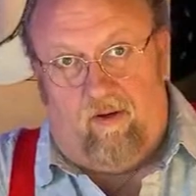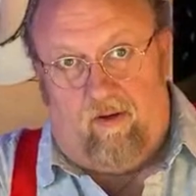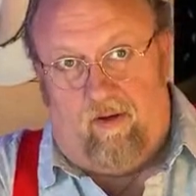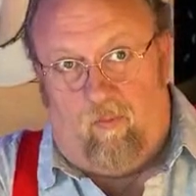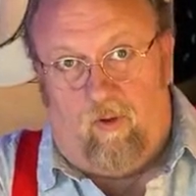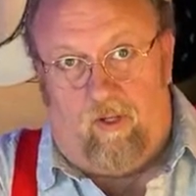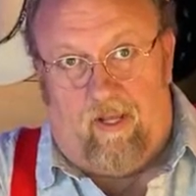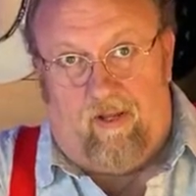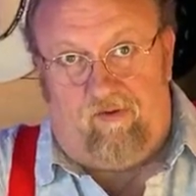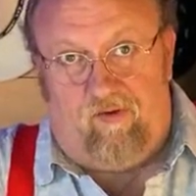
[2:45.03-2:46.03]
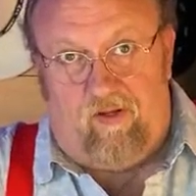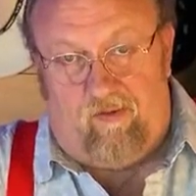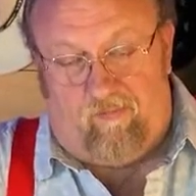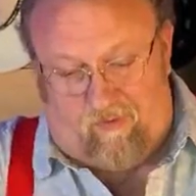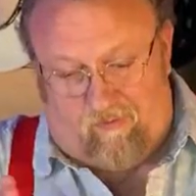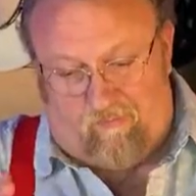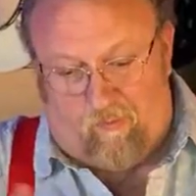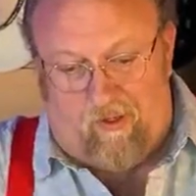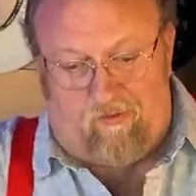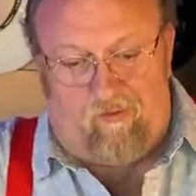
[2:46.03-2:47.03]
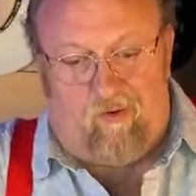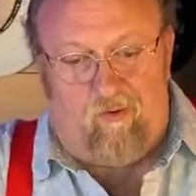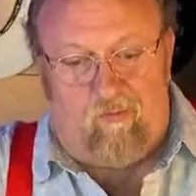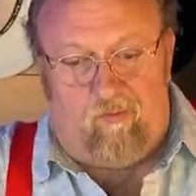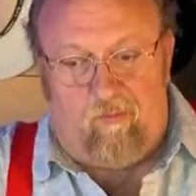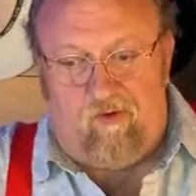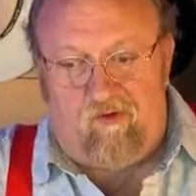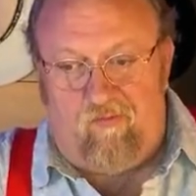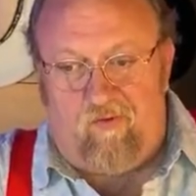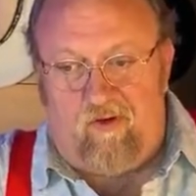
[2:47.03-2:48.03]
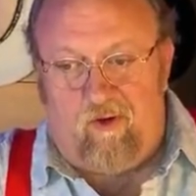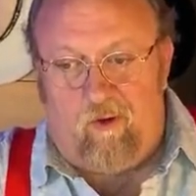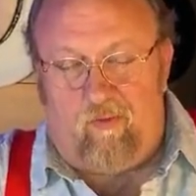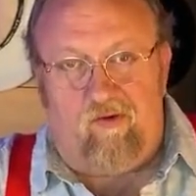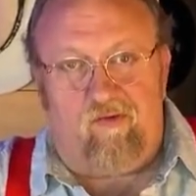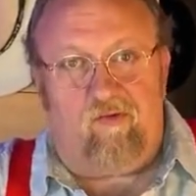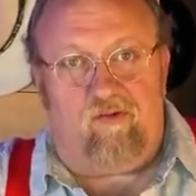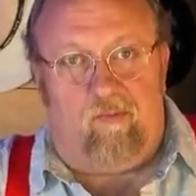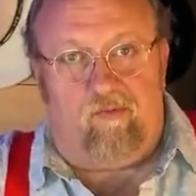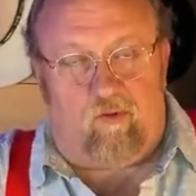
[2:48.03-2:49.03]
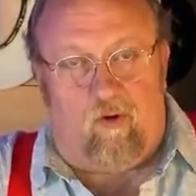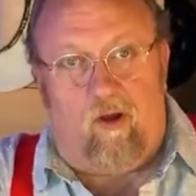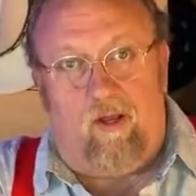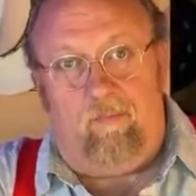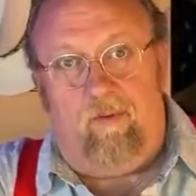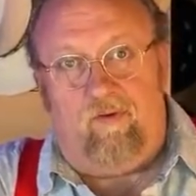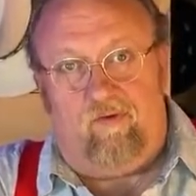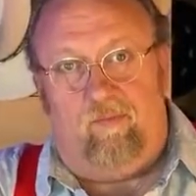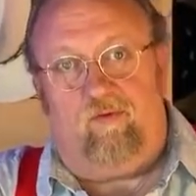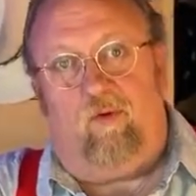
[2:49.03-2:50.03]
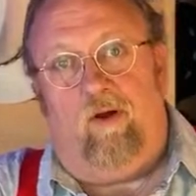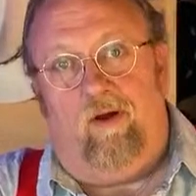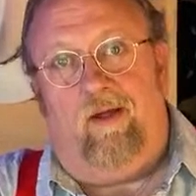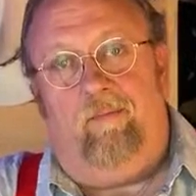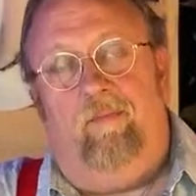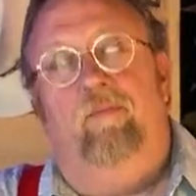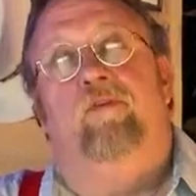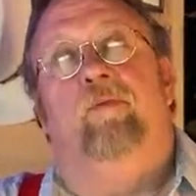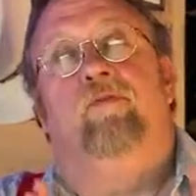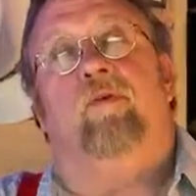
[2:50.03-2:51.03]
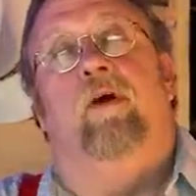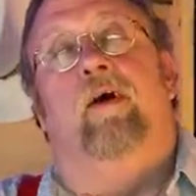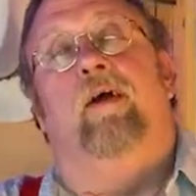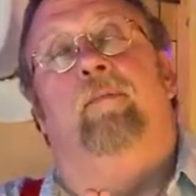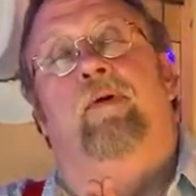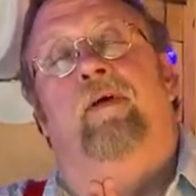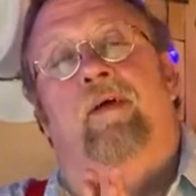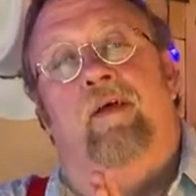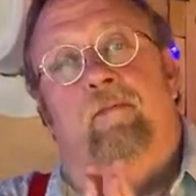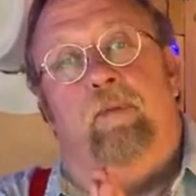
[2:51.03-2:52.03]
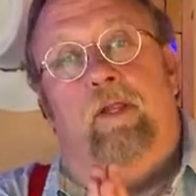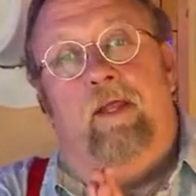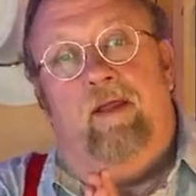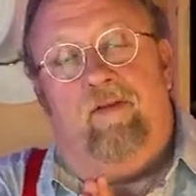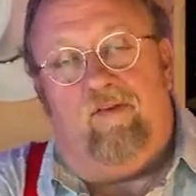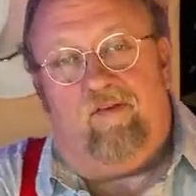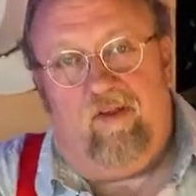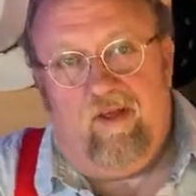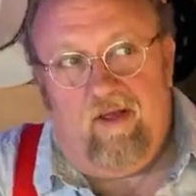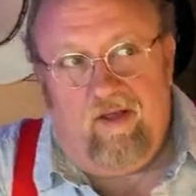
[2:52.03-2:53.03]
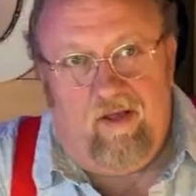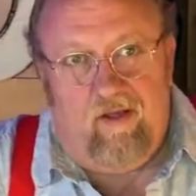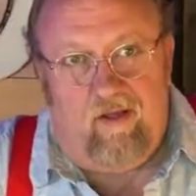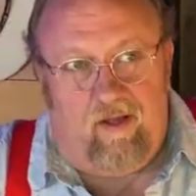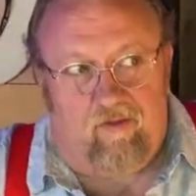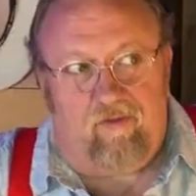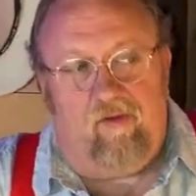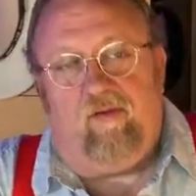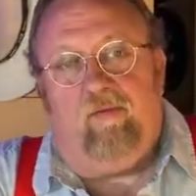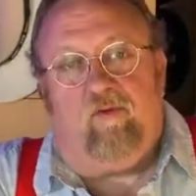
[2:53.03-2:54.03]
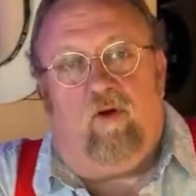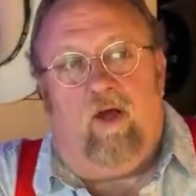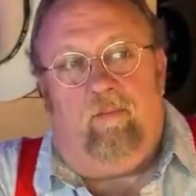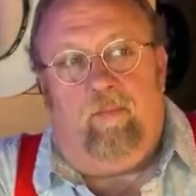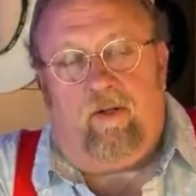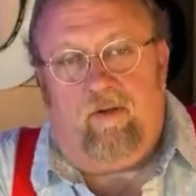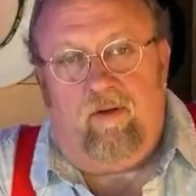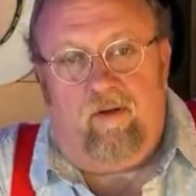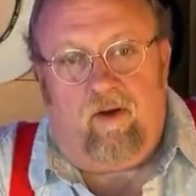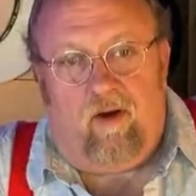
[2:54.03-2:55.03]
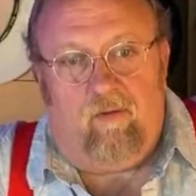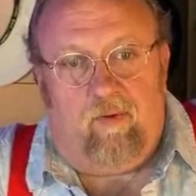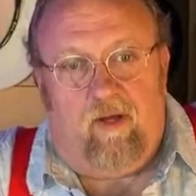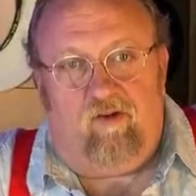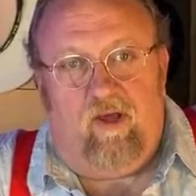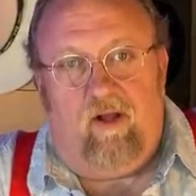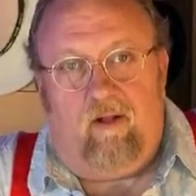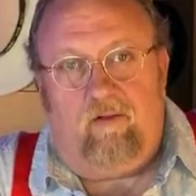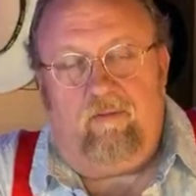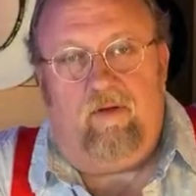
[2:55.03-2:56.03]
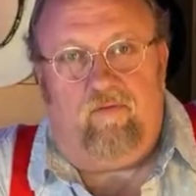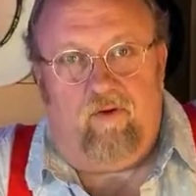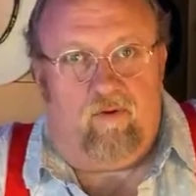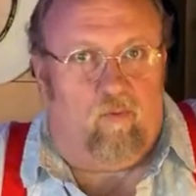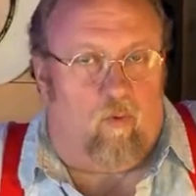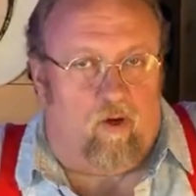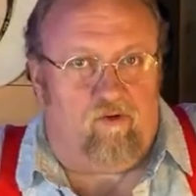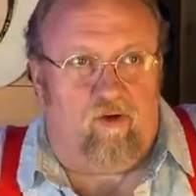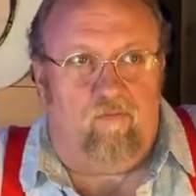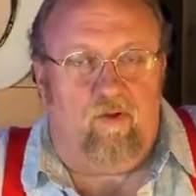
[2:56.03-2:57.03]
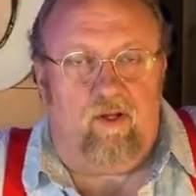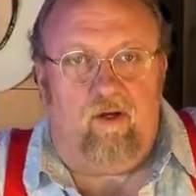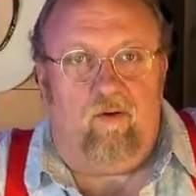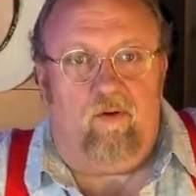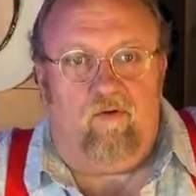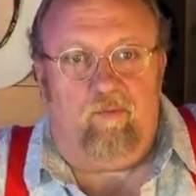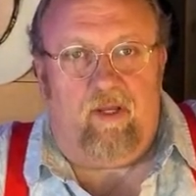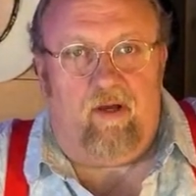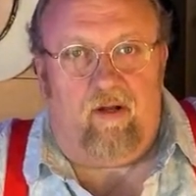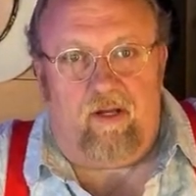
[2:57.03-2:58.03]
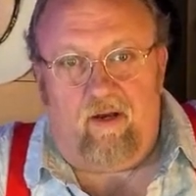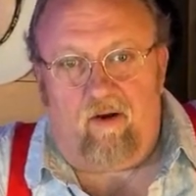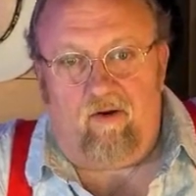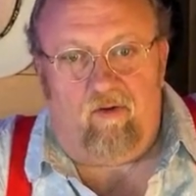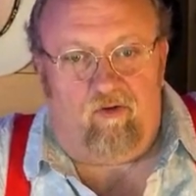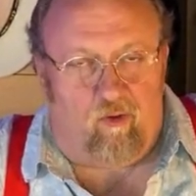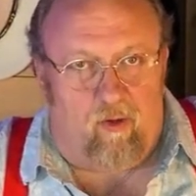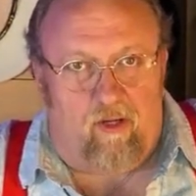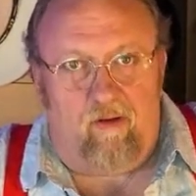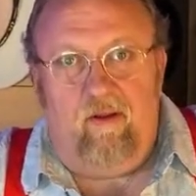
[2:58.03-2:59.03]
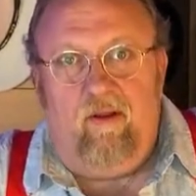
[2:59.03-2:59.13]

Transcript: one last thing I'll, I'll forget to, to mention if I don't is subscribe, subscribe, subscribe. Please hit the subscribe button on my channel. If you're watching a video of me on here and you enjoy it,